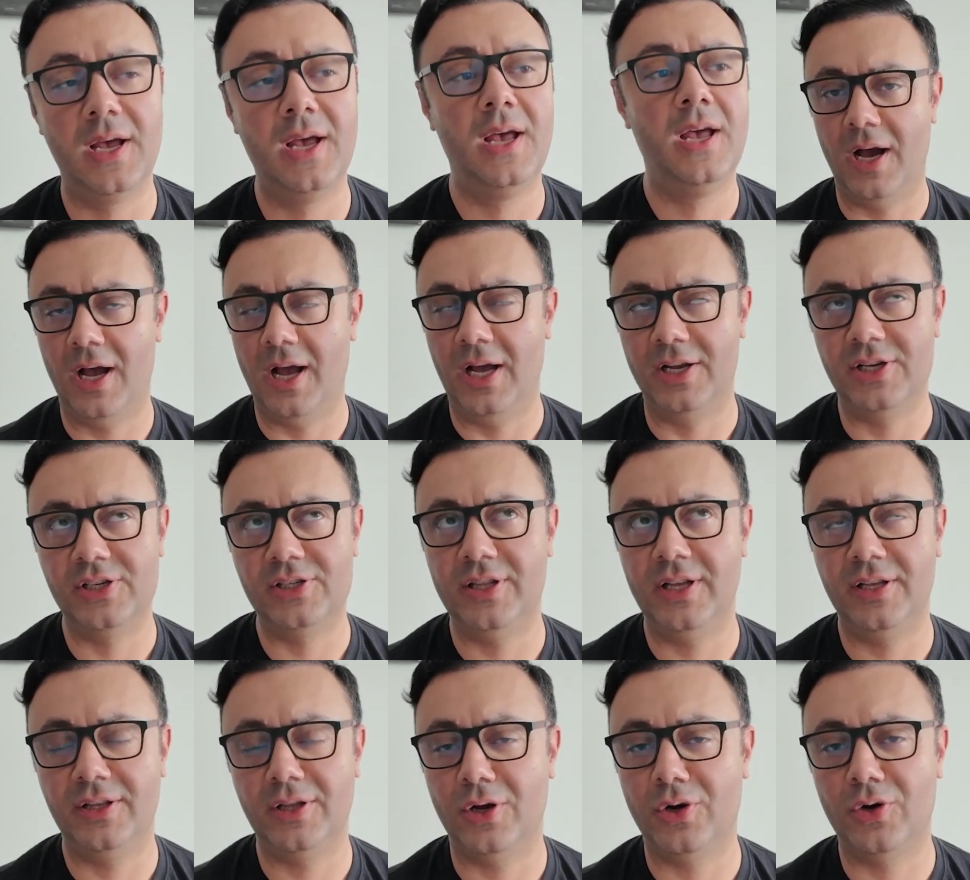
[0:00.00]
I
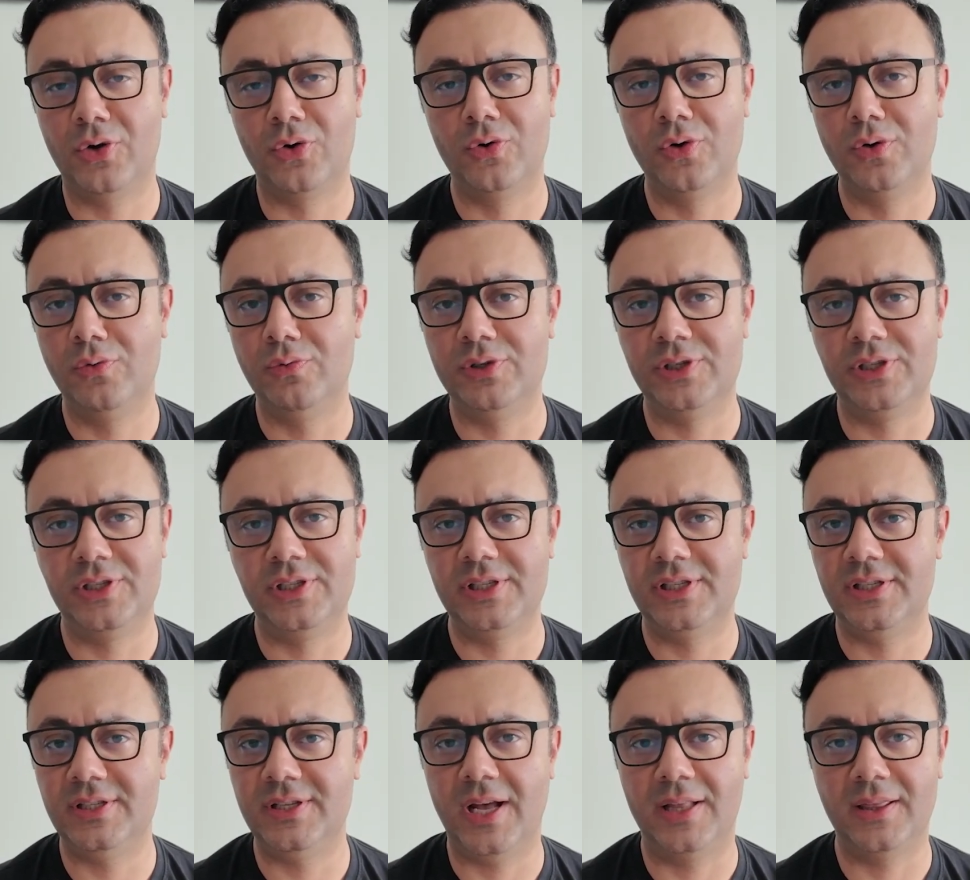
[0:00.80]
just think the crew was
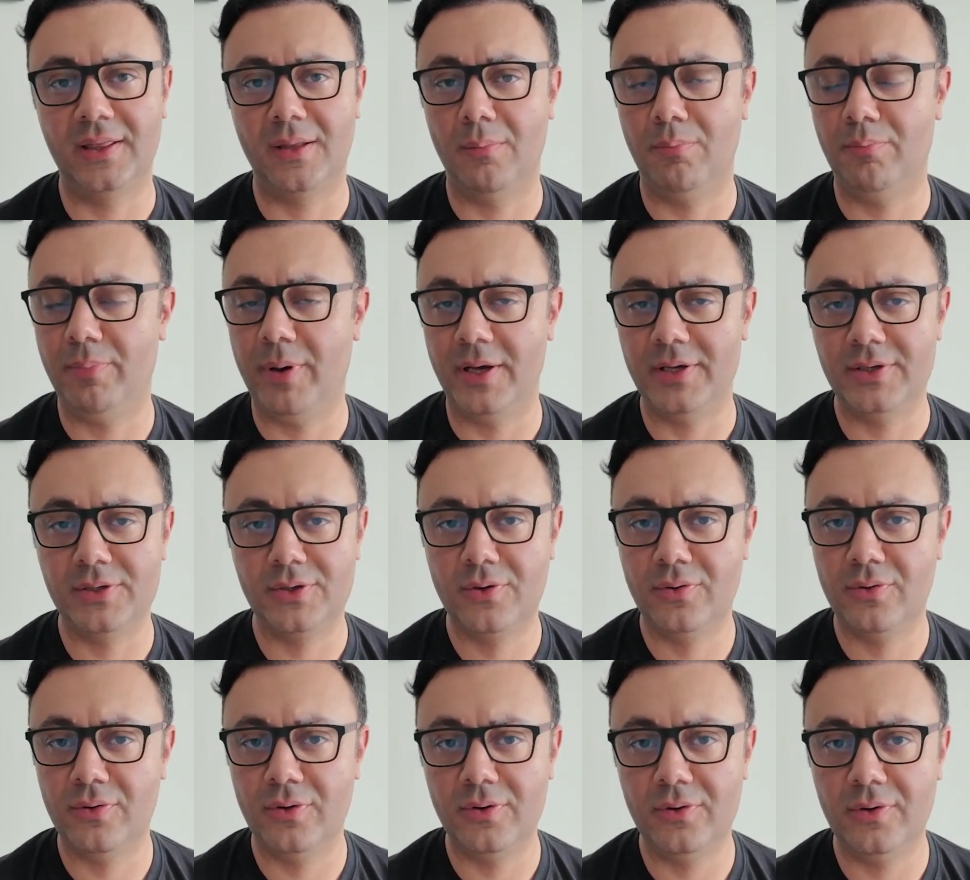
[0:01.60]
just not the best
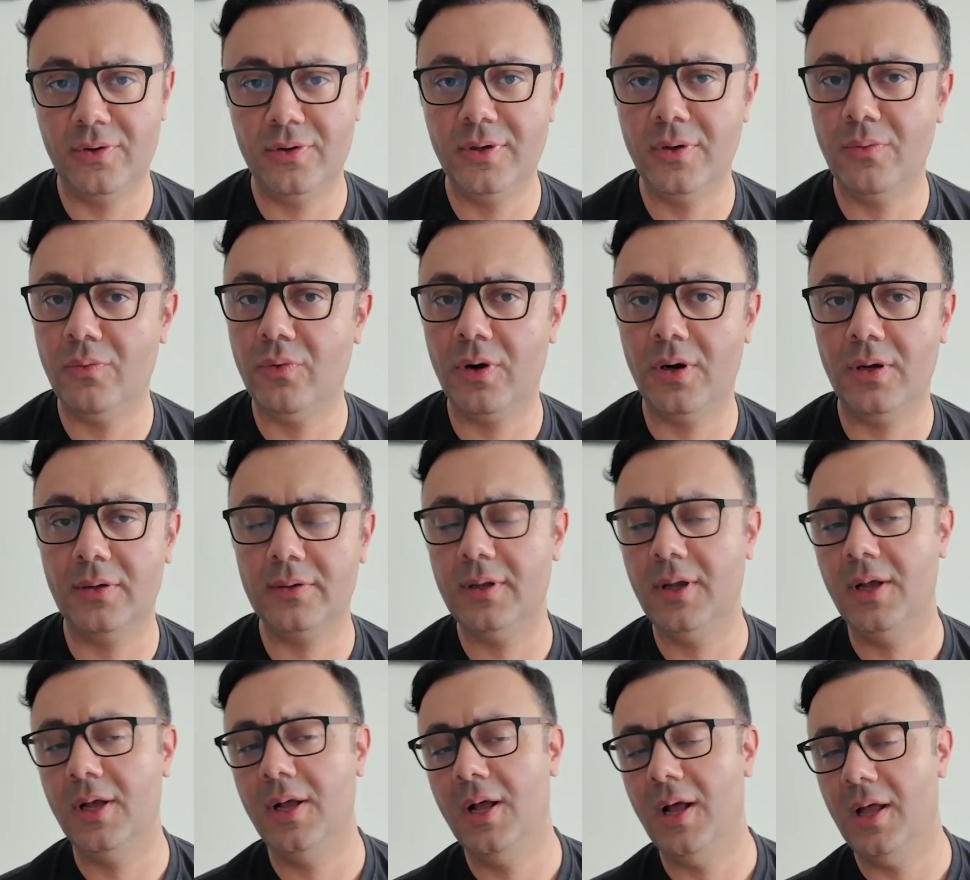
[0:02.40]
crew in the world.